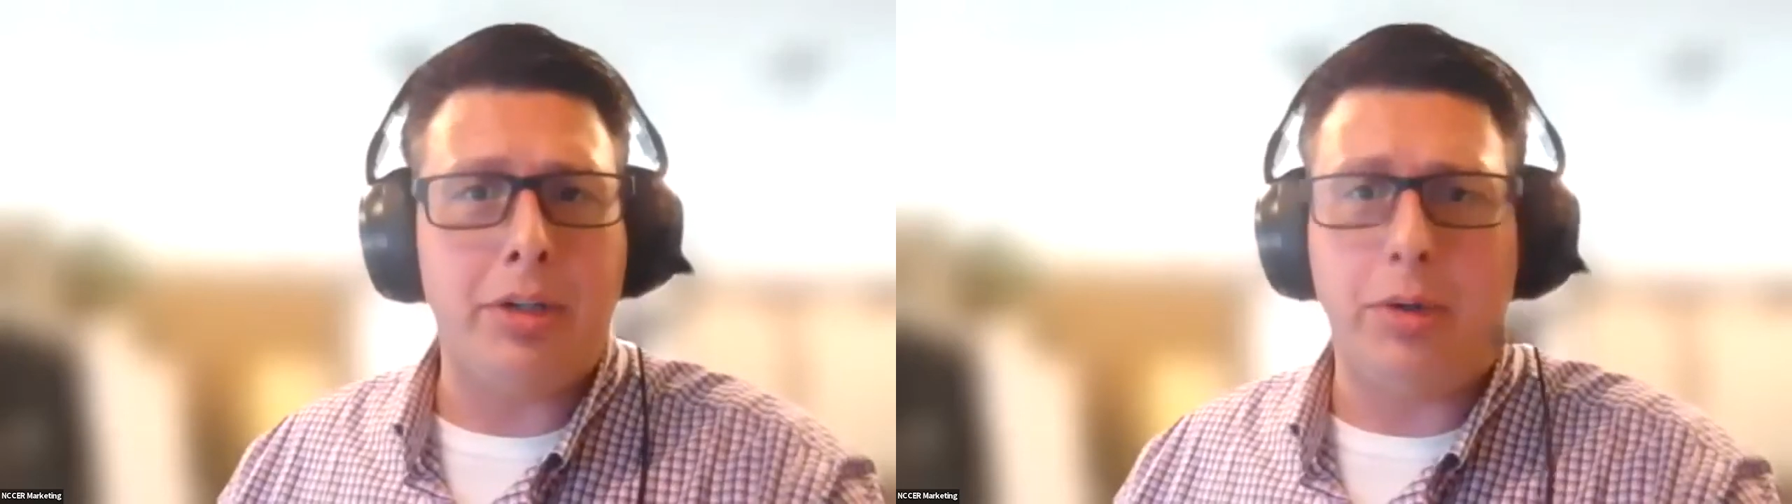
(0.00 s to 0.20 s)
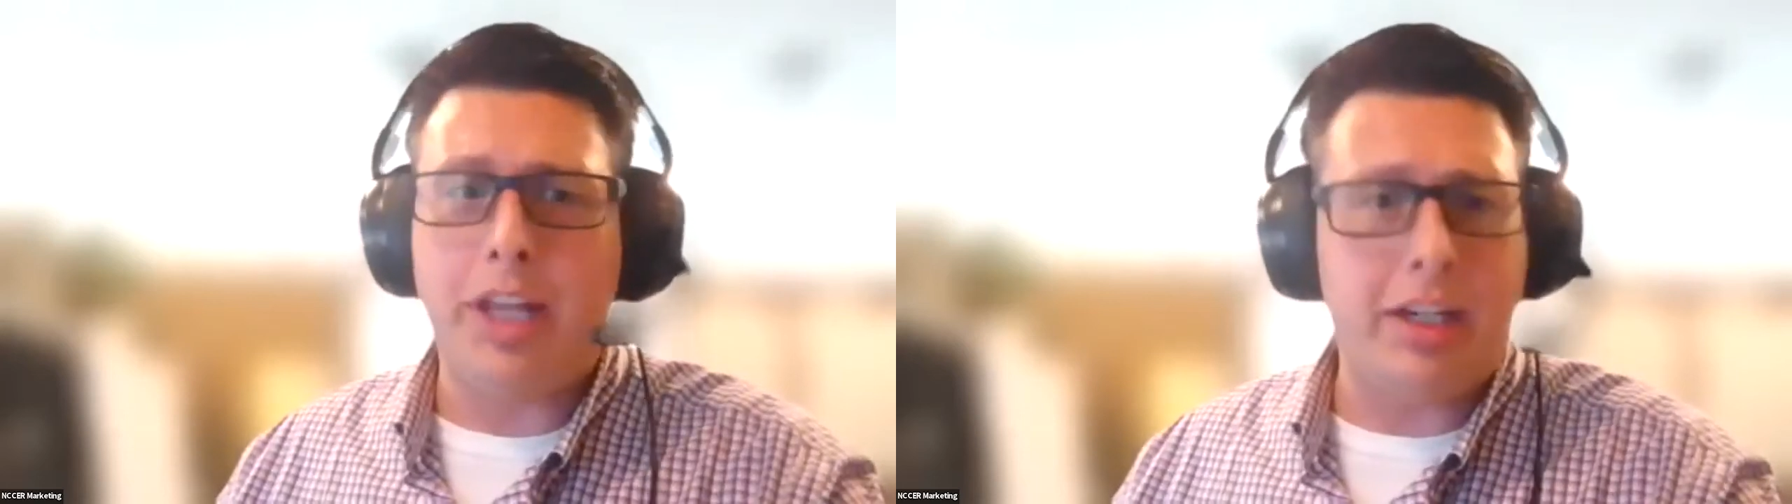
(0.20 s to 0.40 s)

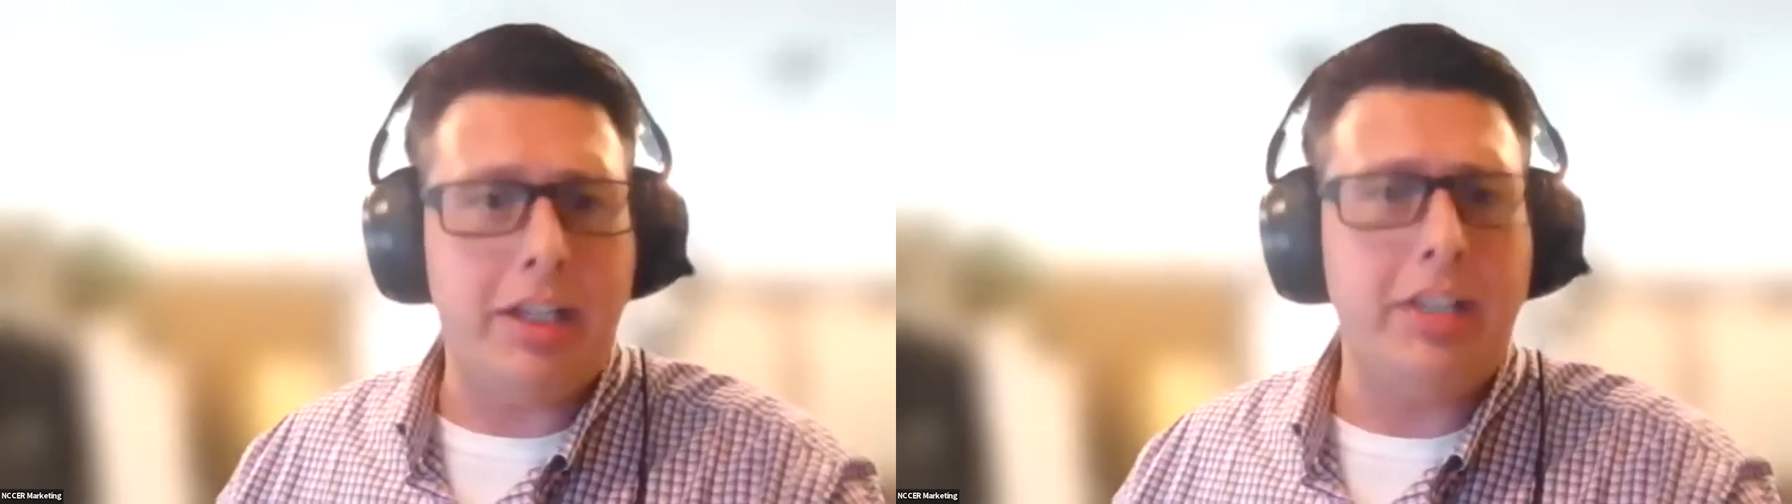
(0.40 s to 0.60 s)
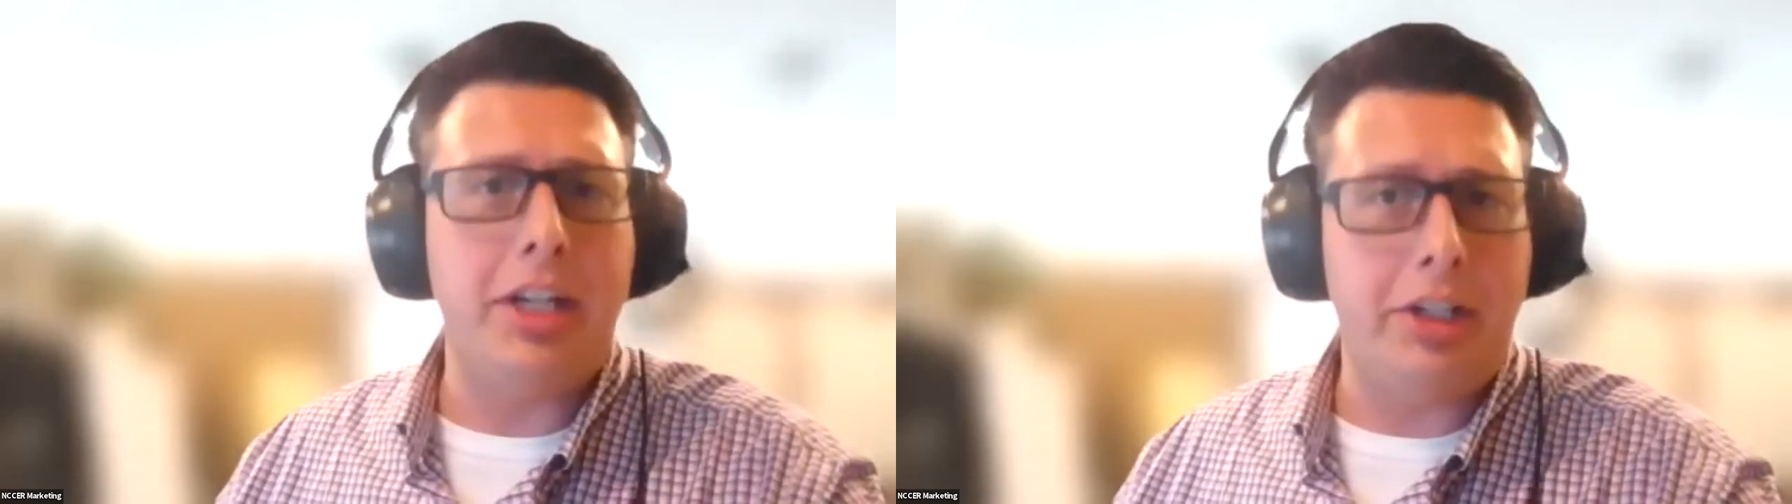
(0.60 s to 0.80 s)
or they can
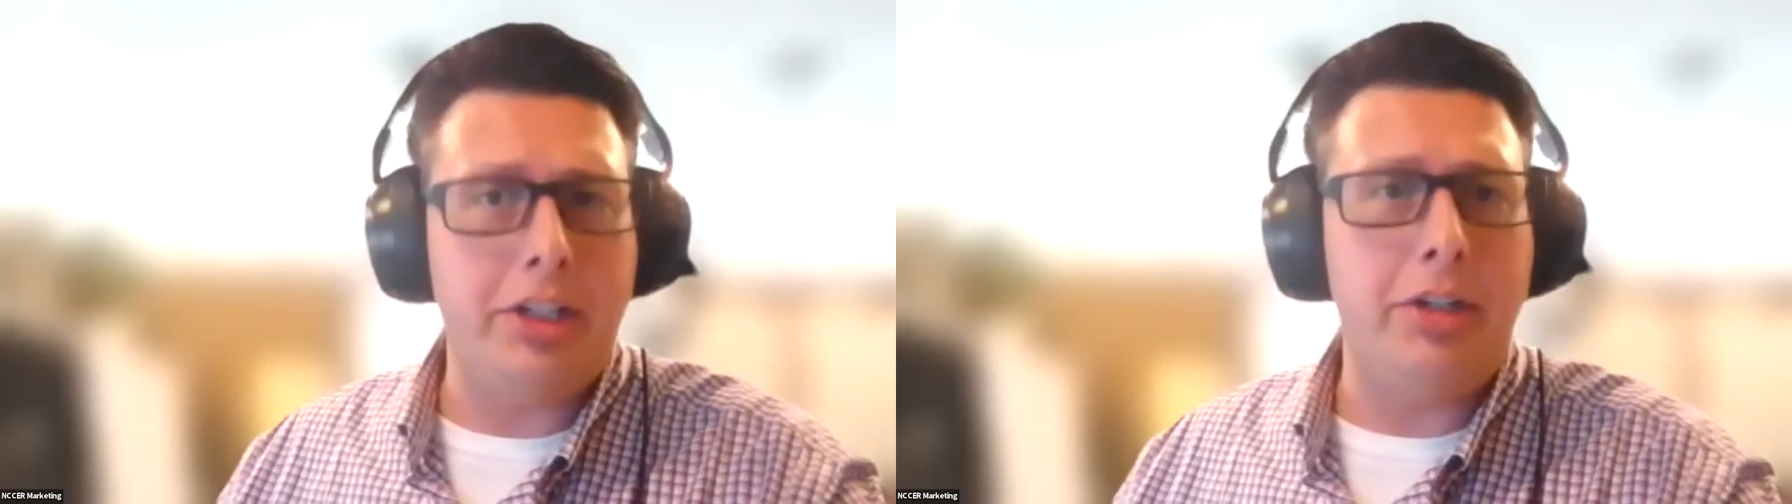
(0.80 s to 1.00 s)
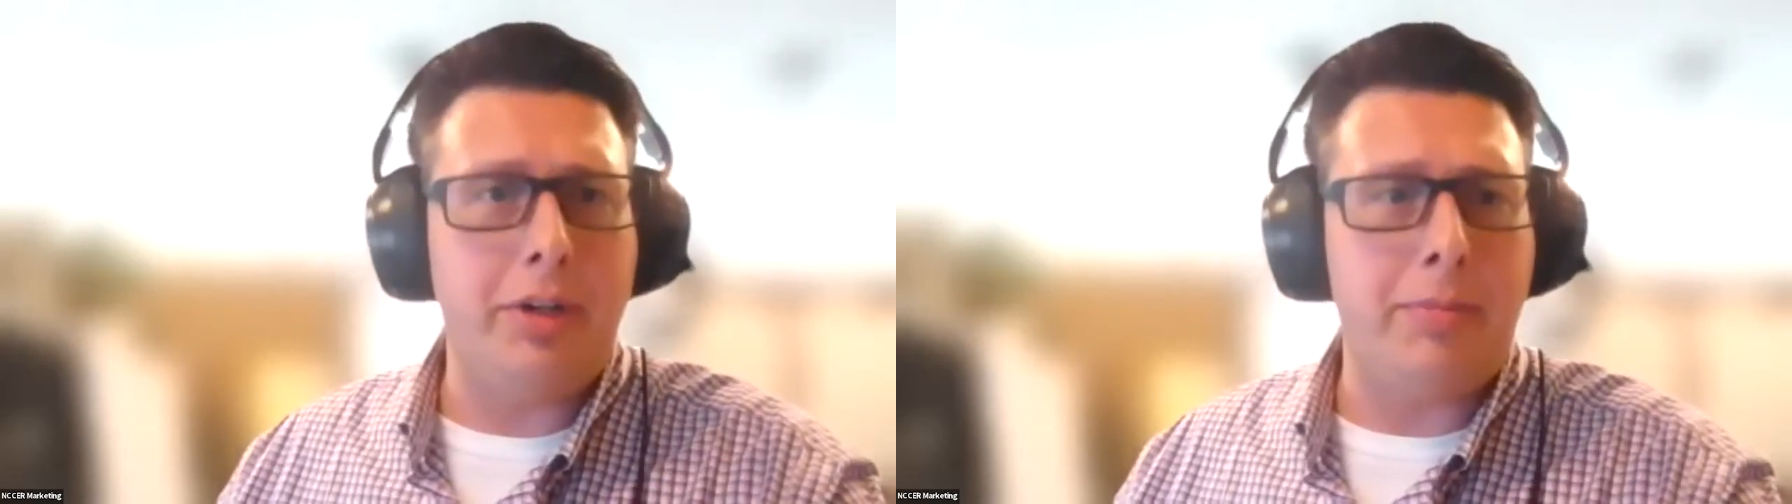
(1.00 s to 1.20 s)
continue
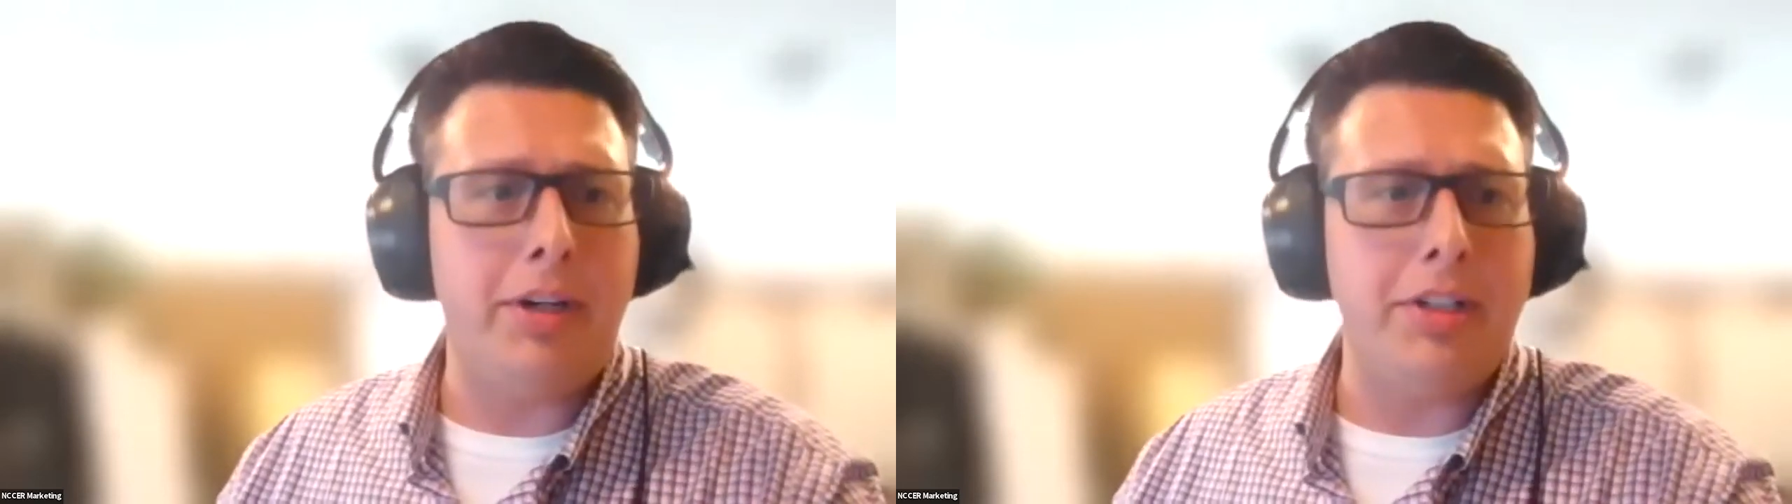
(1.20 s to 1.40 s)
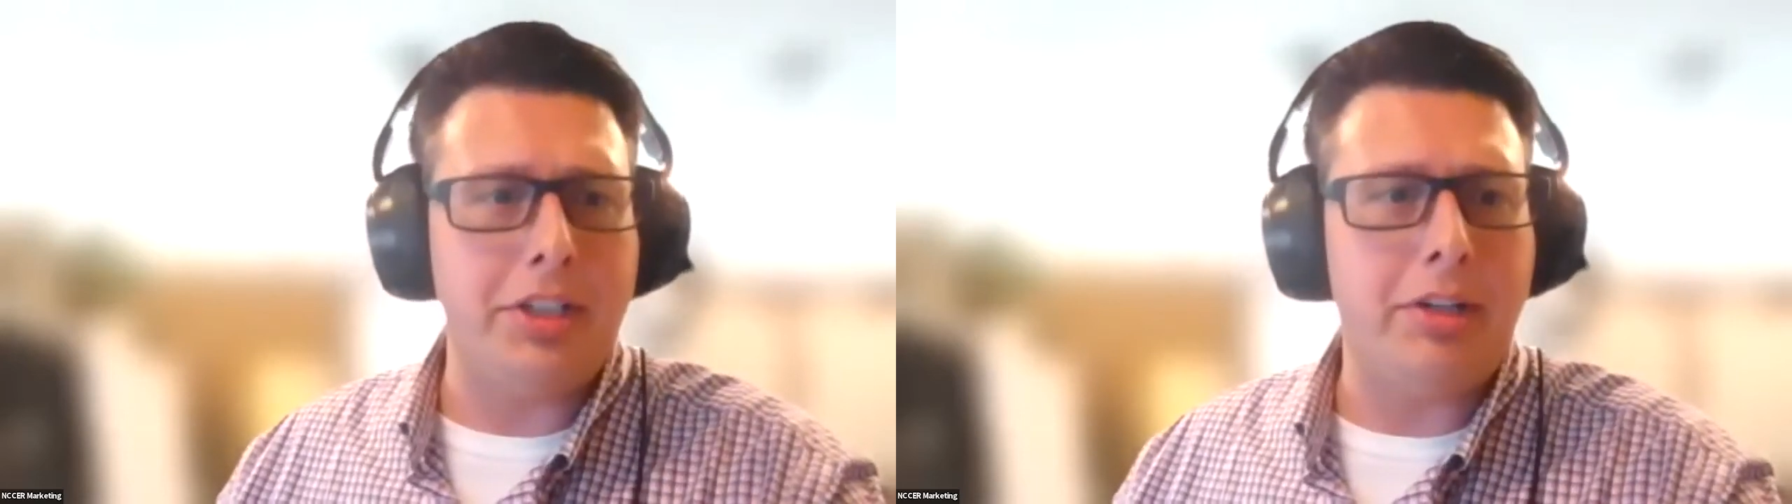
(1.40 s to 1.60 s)
to do in
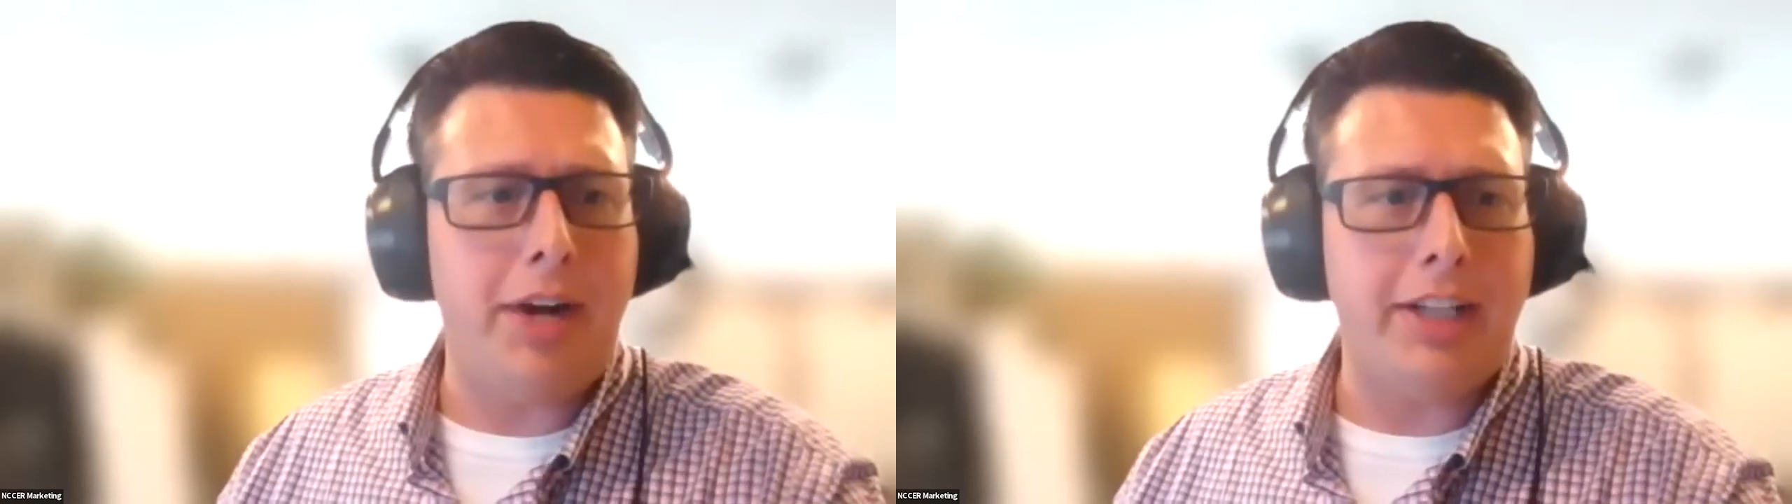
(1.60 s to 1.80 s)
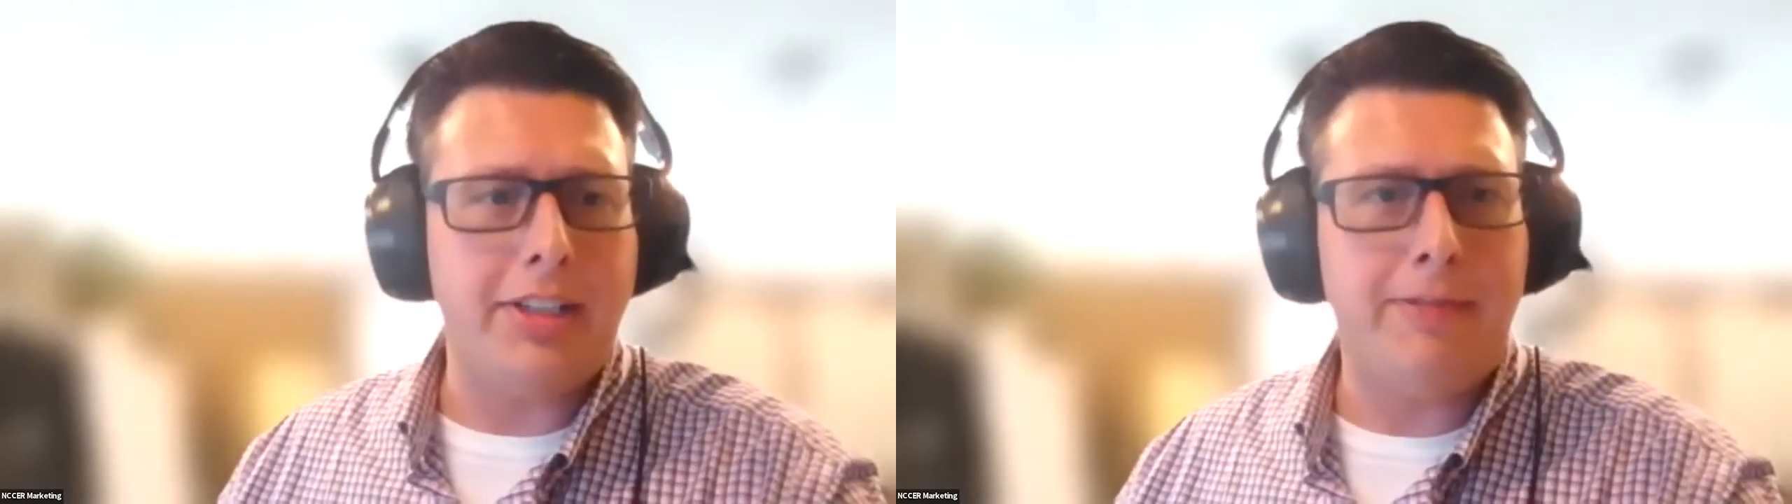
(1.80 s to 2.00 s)
person,
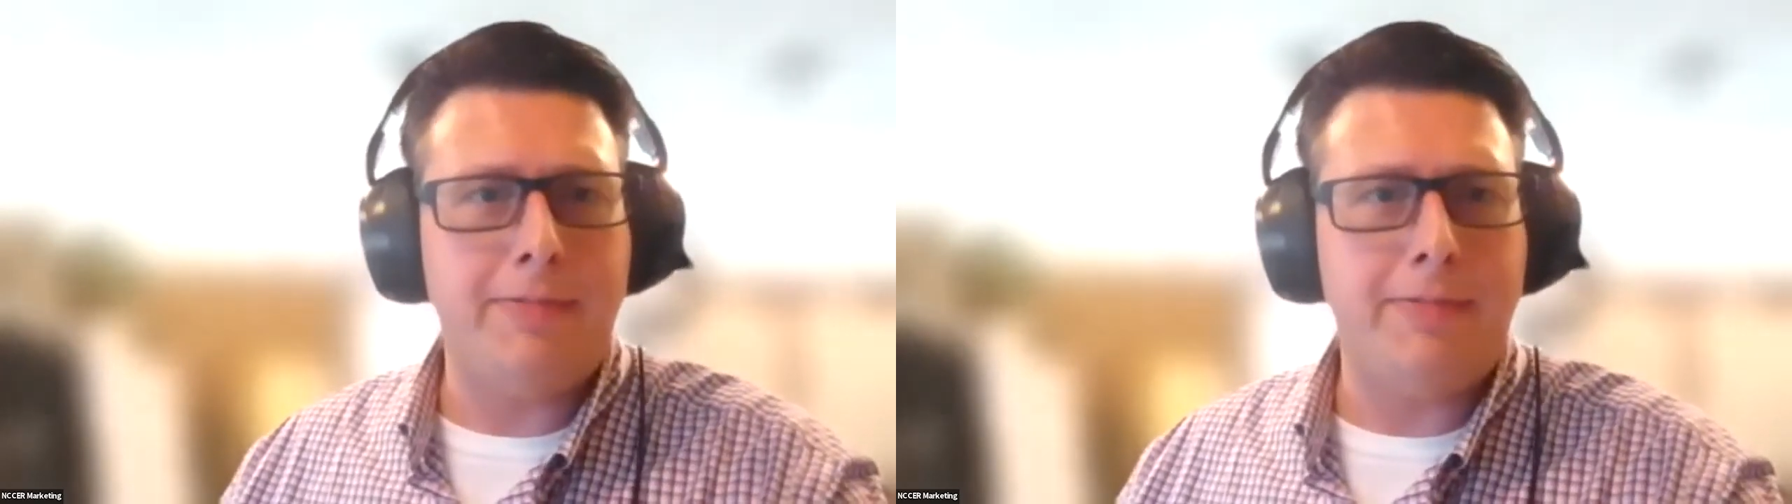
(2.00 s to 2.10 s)
correct?